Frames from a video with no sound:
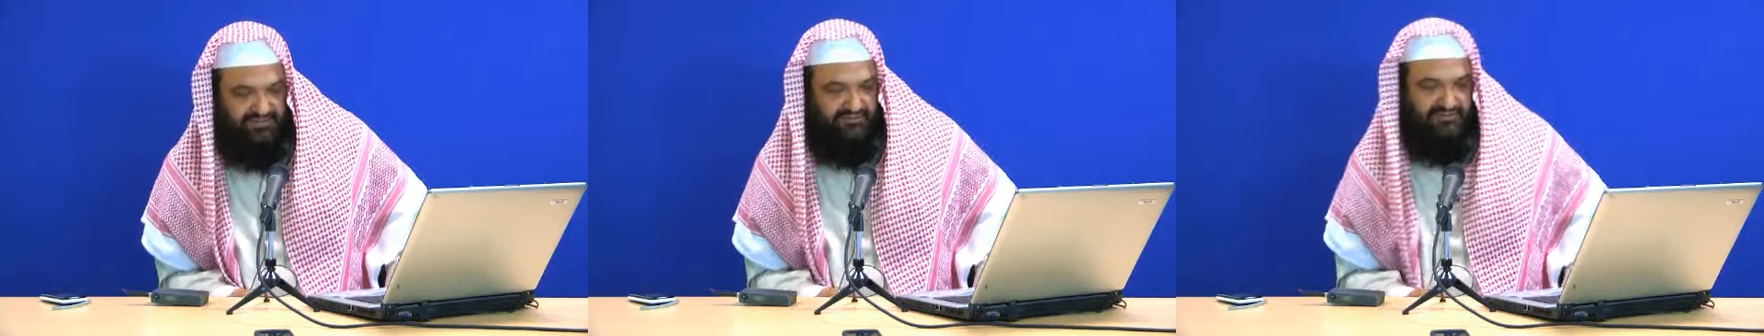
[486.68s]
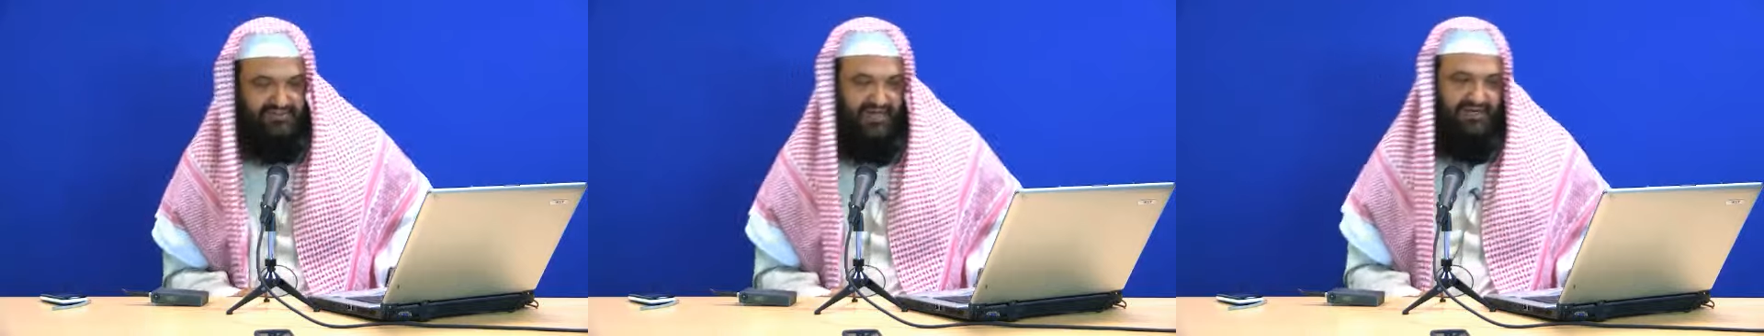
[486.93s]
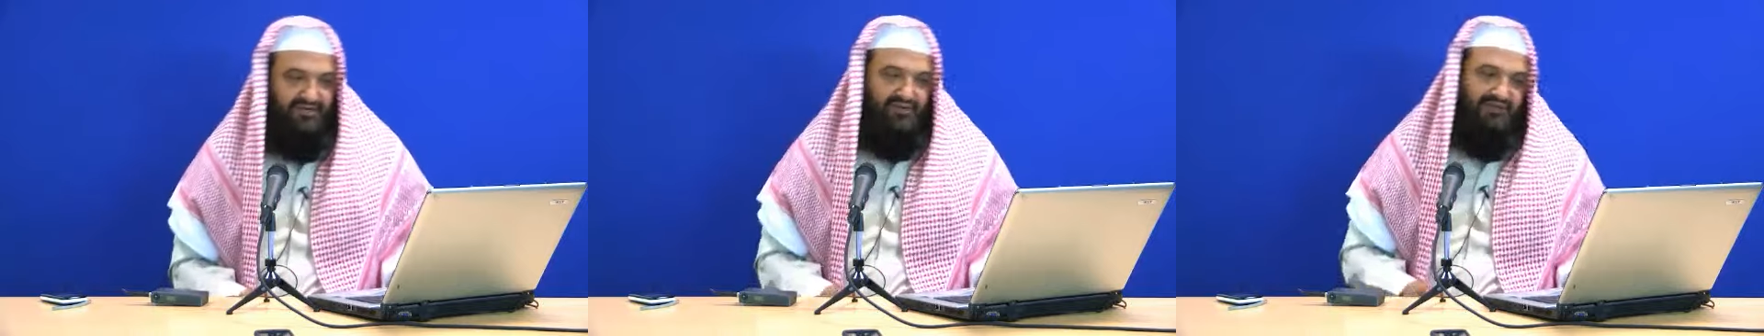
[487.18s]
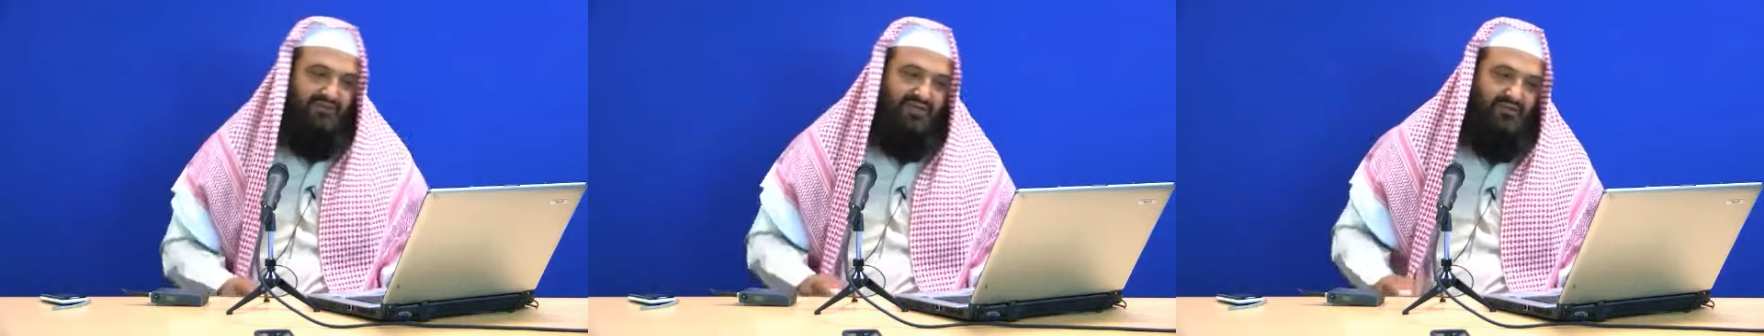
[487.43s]
beside a
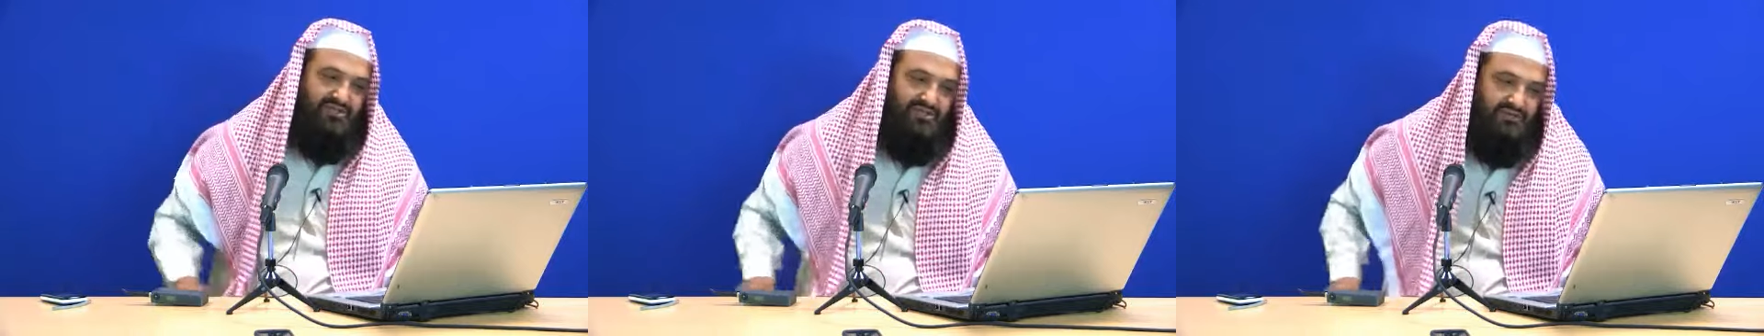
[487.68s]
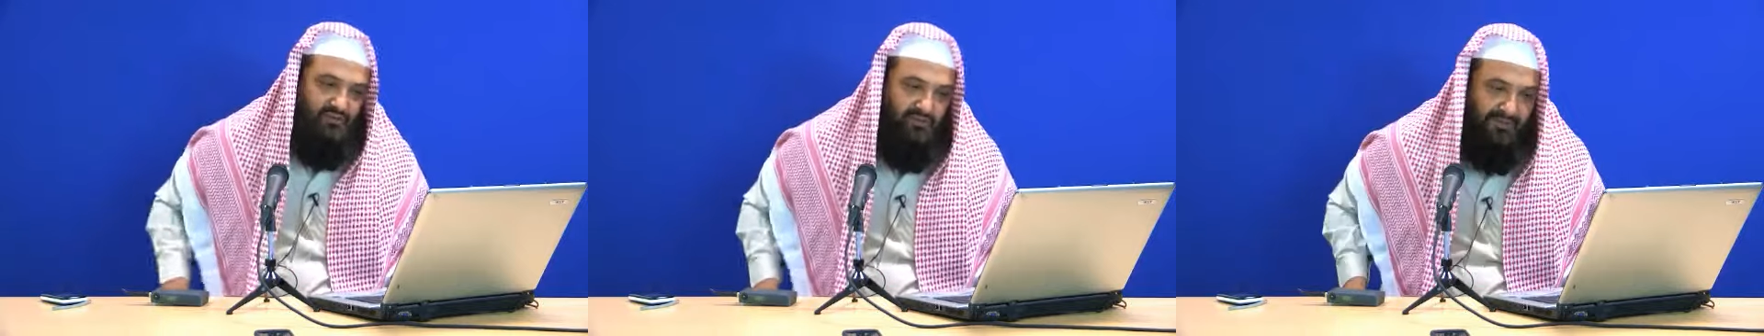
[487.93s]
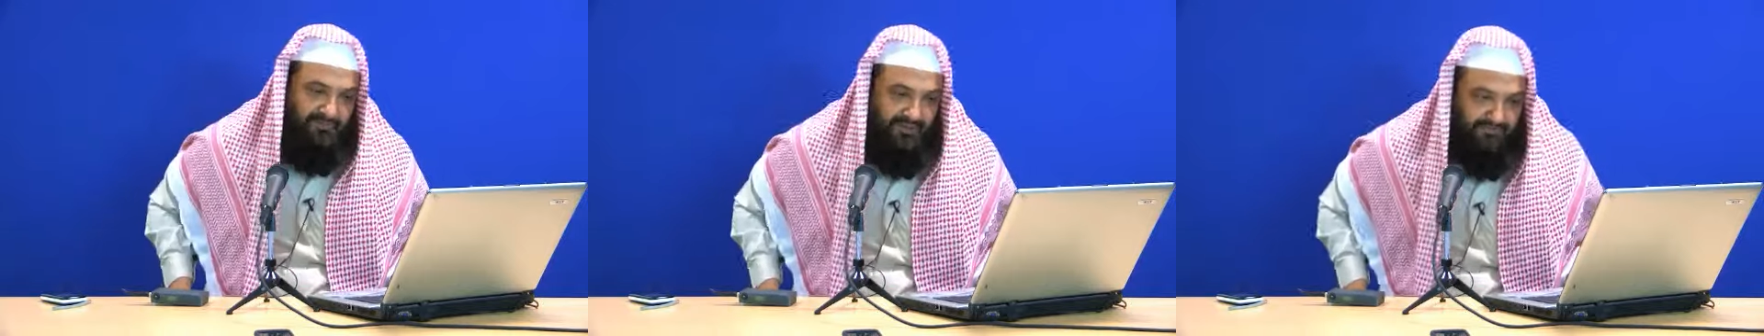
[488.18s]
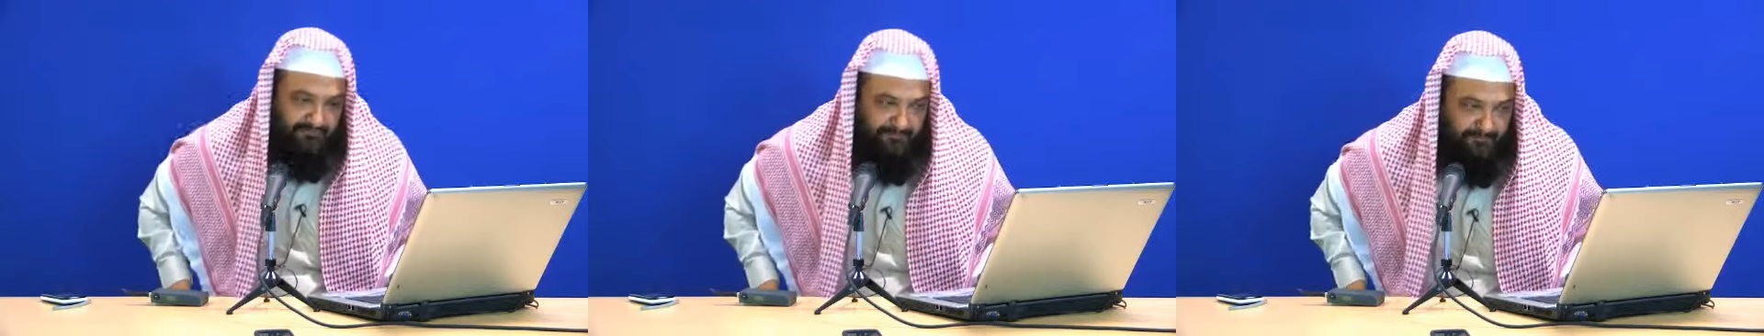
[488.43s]
grave and he was
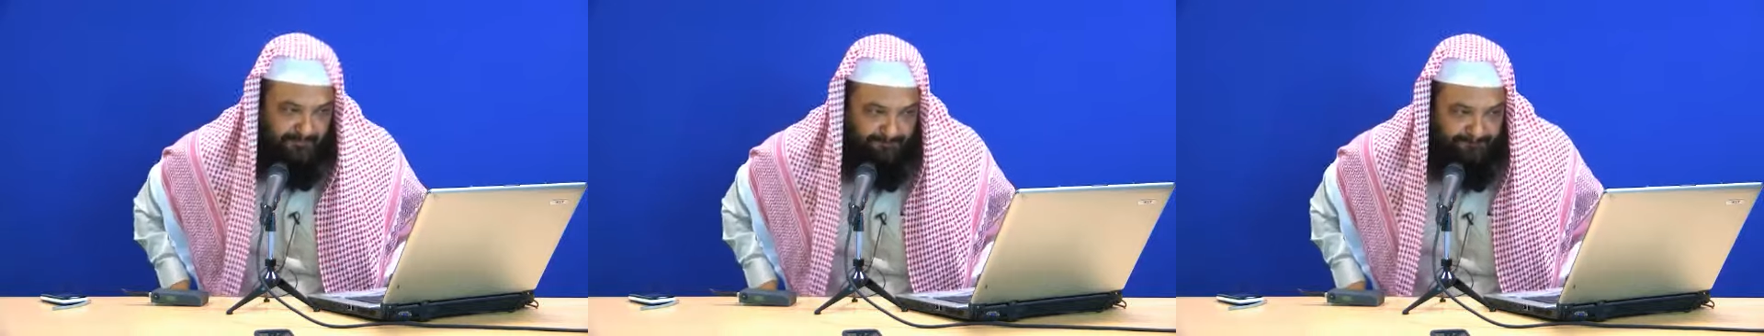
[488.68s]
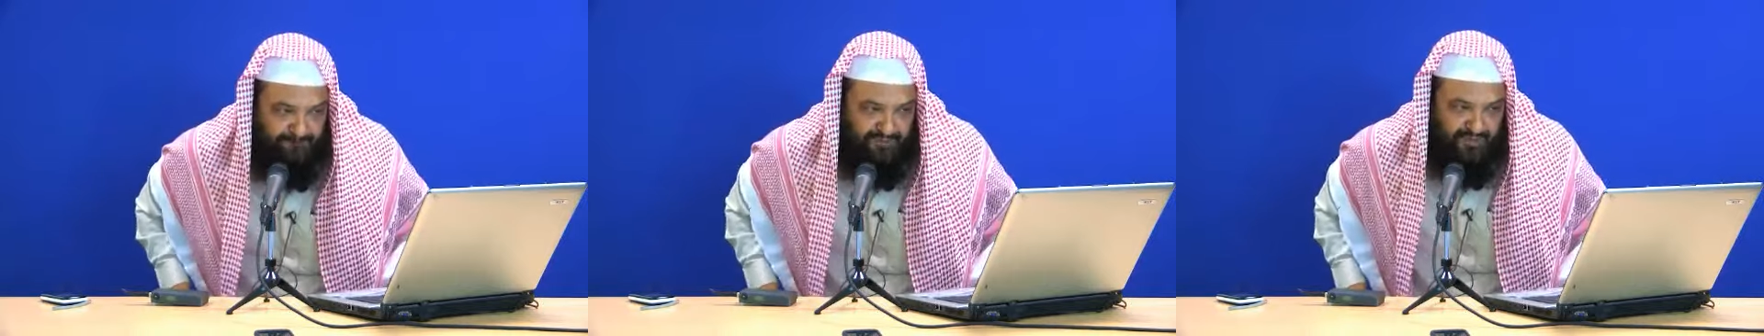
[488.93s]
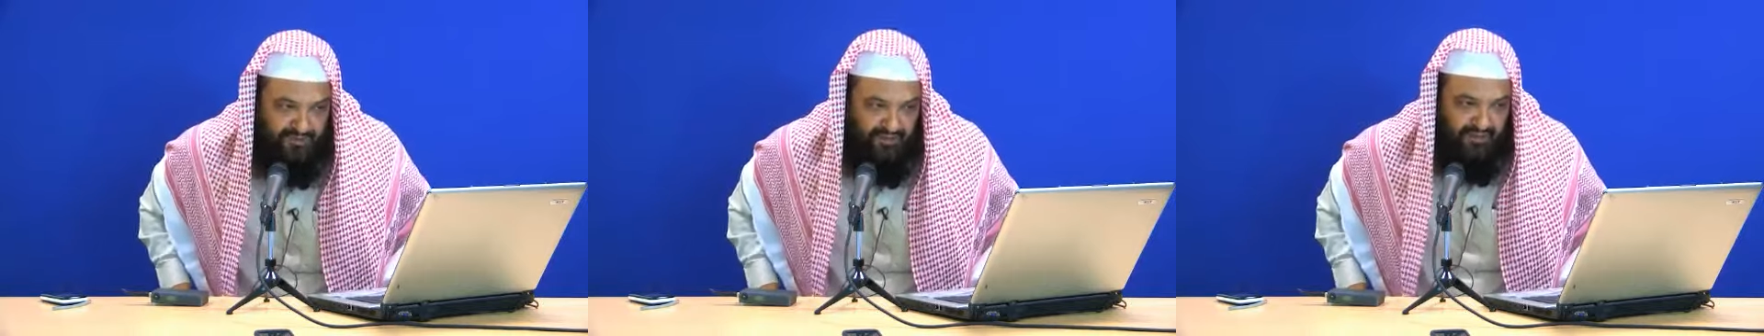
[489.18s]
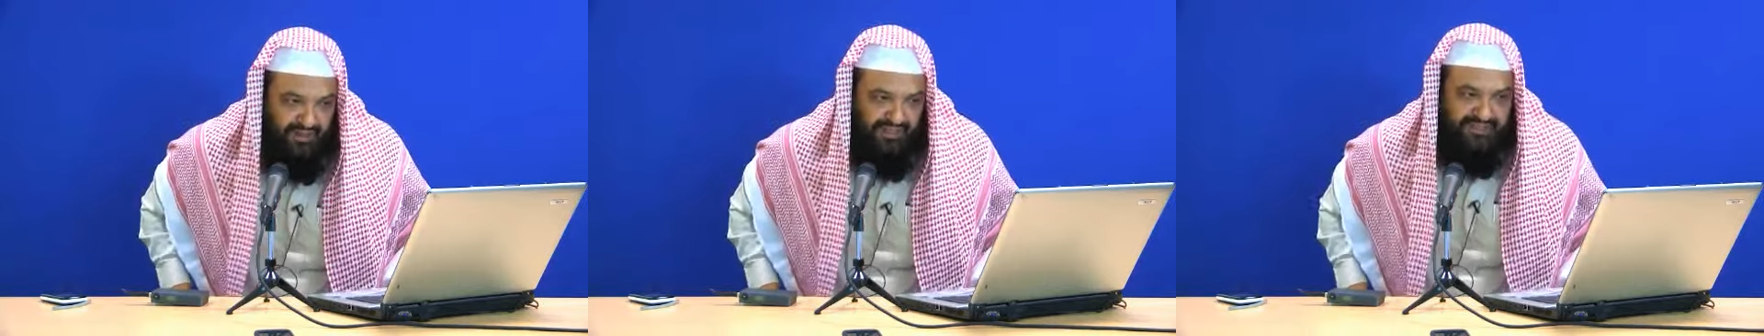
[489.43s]
weeping
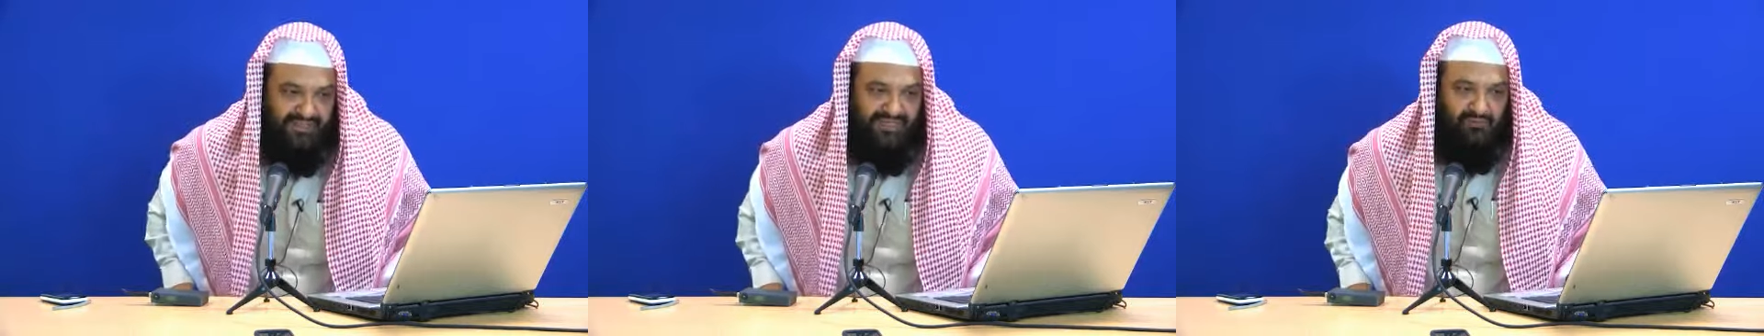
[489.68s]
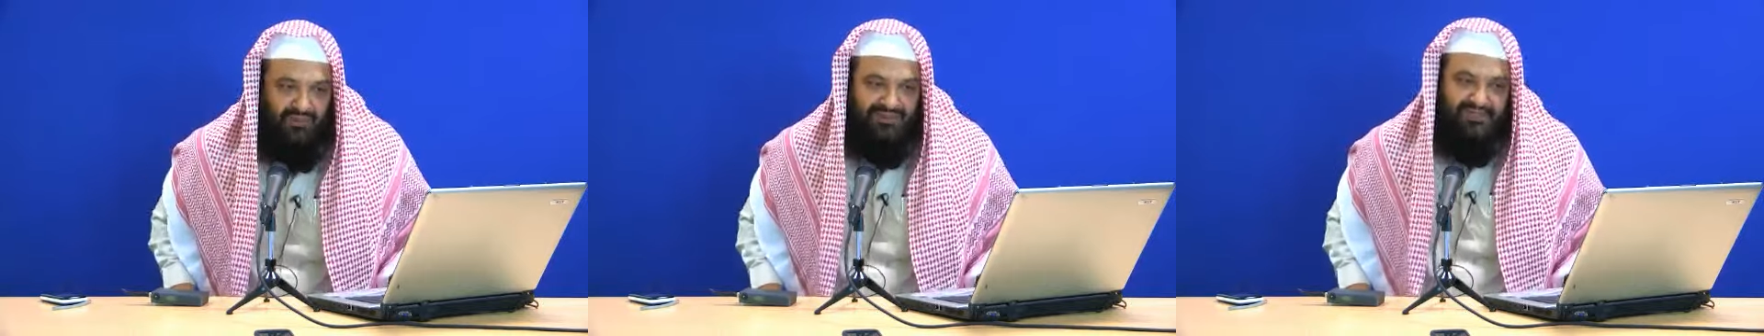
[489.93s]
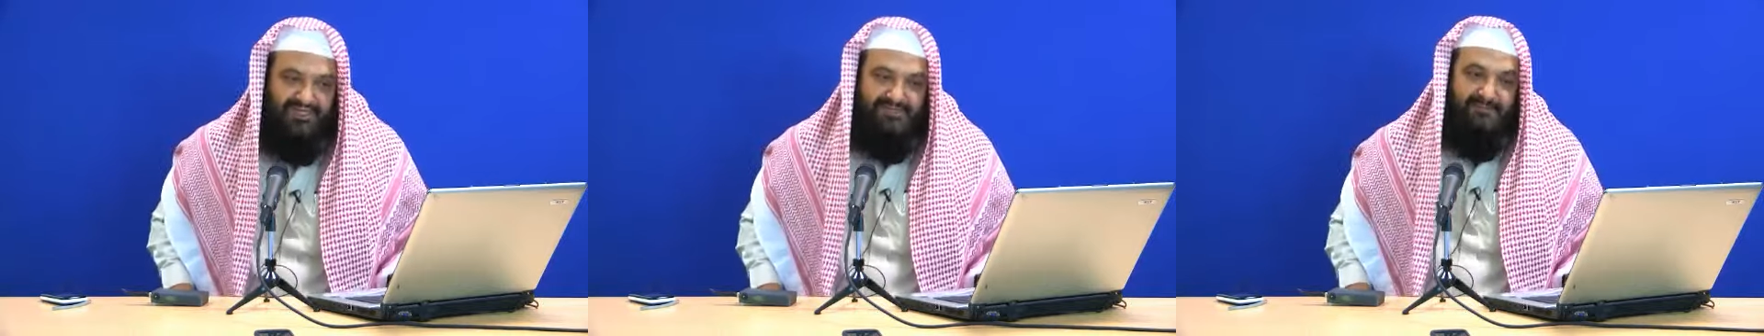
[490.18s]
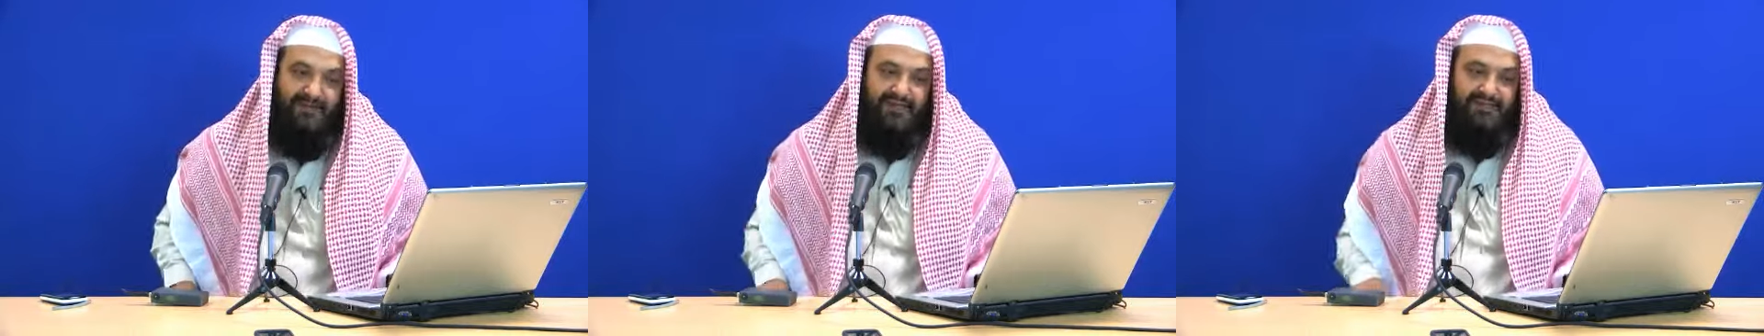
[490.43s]
until he wetted
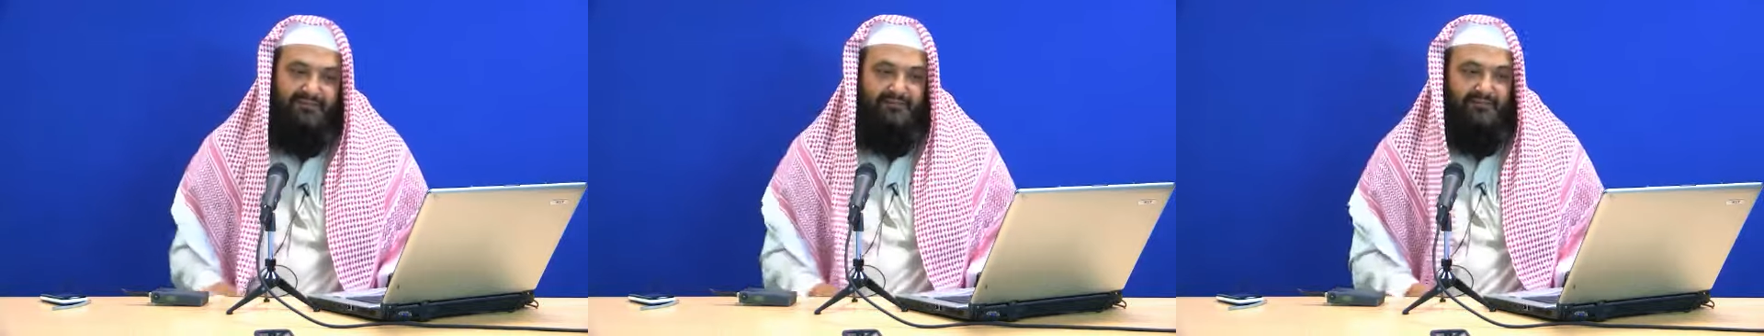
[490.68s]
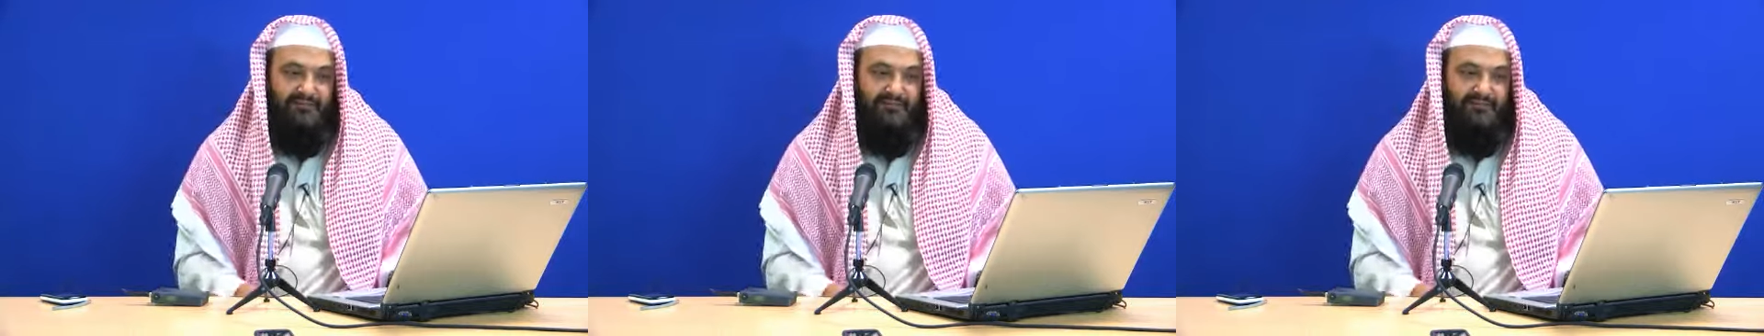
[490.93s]
his beard.